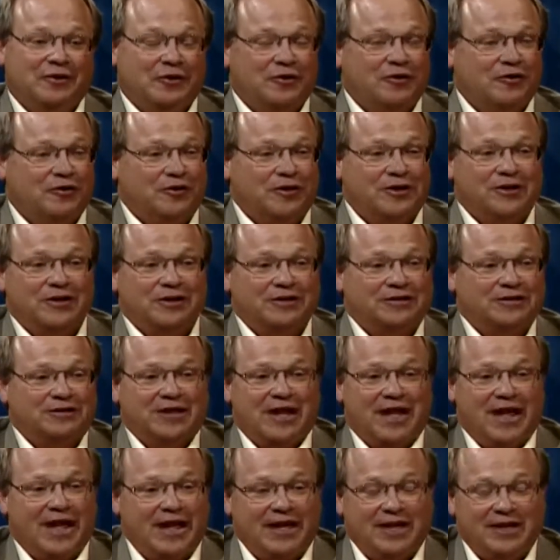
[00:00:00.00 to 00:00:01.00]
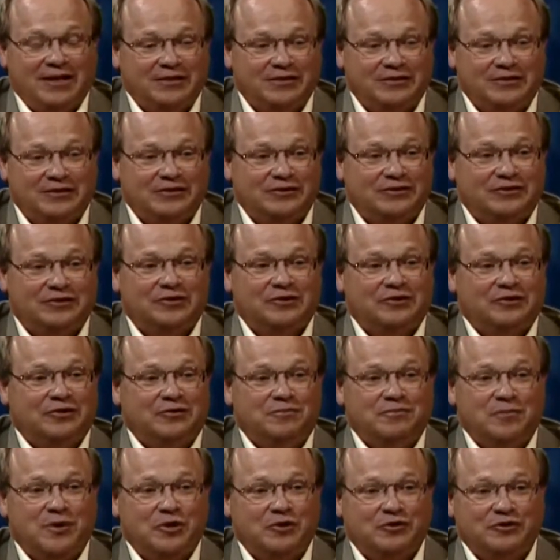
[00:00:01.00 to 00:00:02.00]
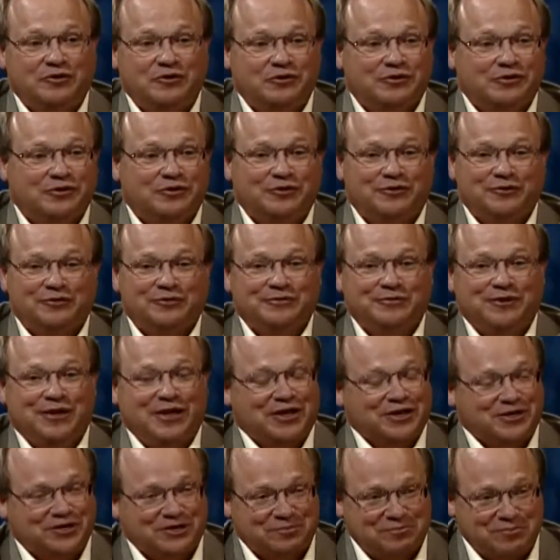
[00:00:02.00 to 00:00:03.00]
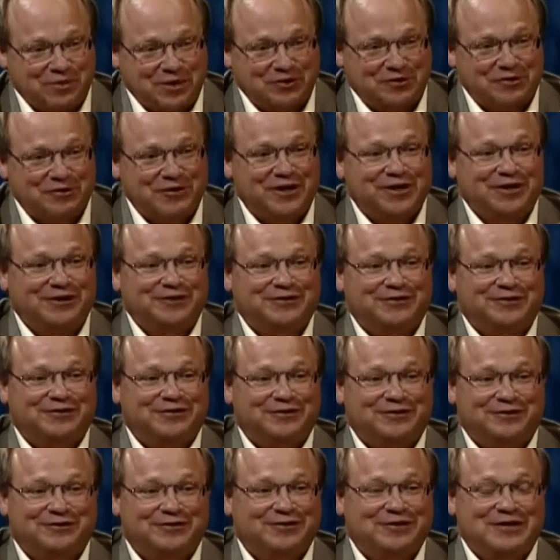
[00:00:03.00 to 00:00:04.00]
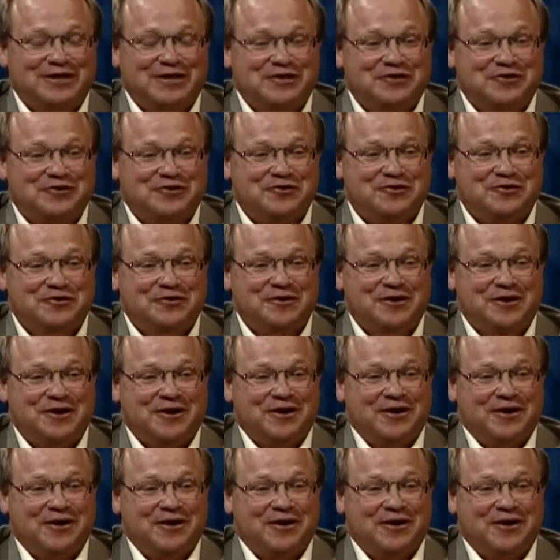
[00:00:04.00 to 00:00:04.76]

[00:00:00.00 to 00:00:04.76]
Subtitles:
earliest age to the most experienced senior